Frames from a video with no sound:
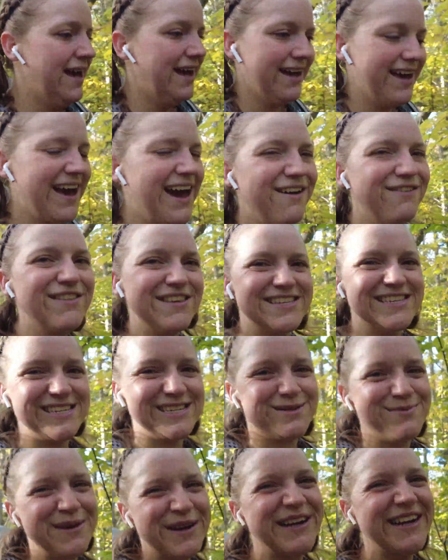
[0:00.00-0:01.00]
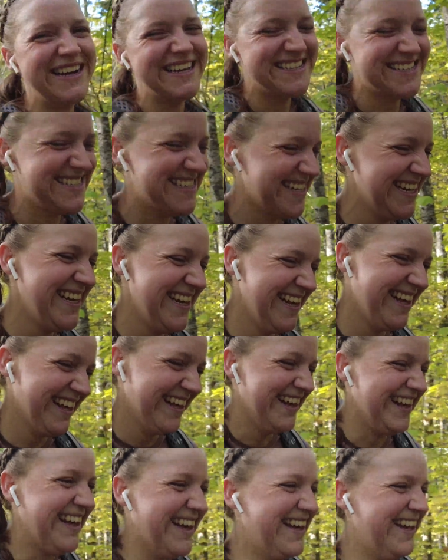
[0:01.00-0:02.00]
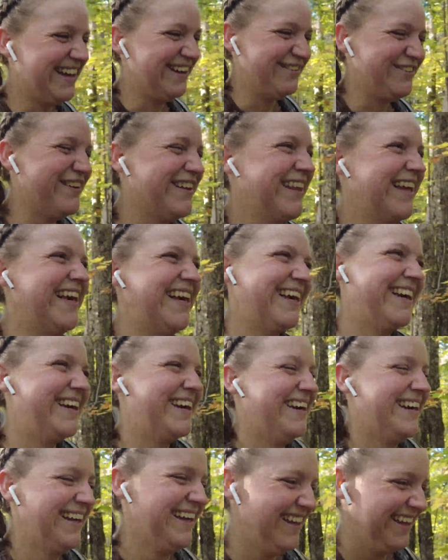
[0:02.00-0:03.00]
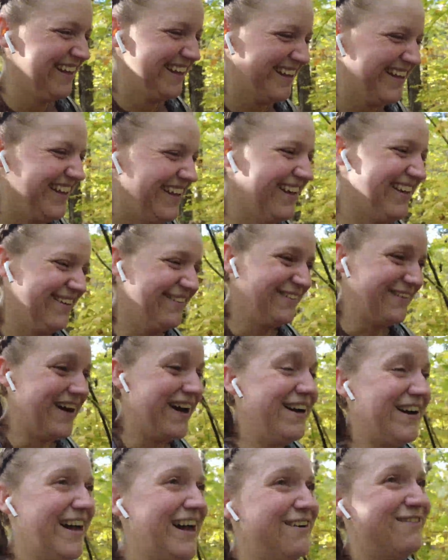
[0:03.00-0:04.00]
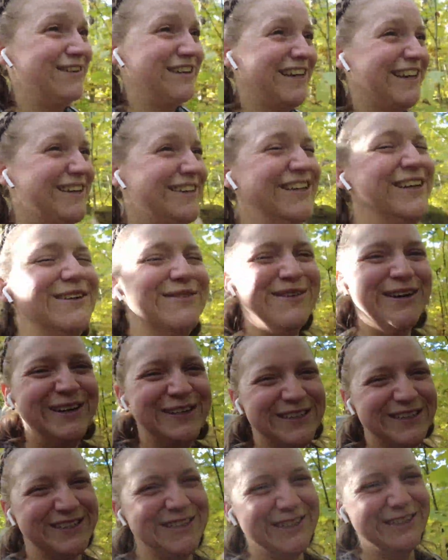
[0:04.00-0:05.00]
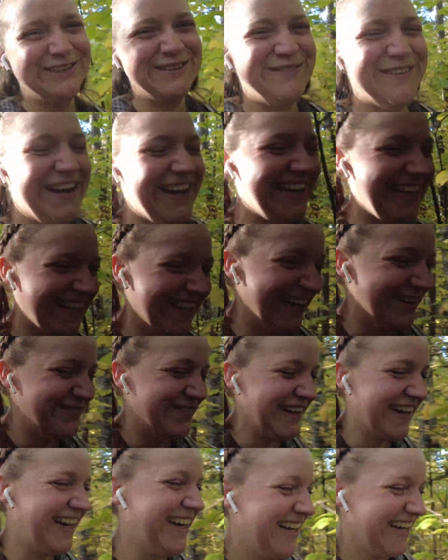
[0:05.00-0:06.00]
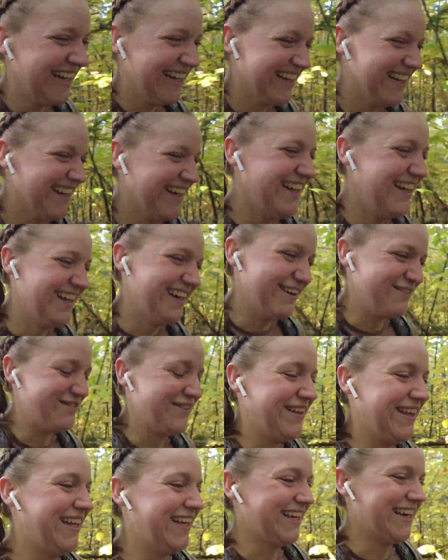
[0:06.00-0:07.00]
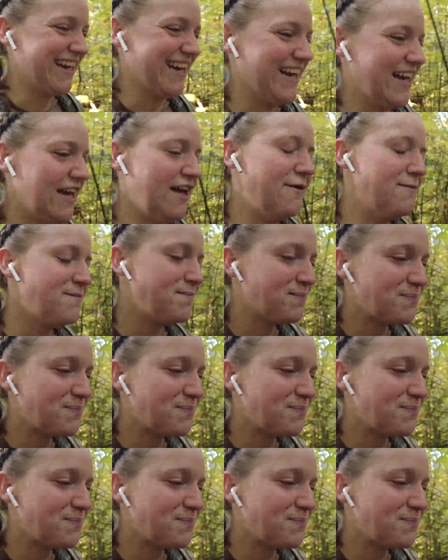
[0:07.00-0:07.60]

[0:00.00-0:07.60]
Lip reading: have this experience. And I feel like, wow, I haven't gotten emotional about it yet, but I feel like I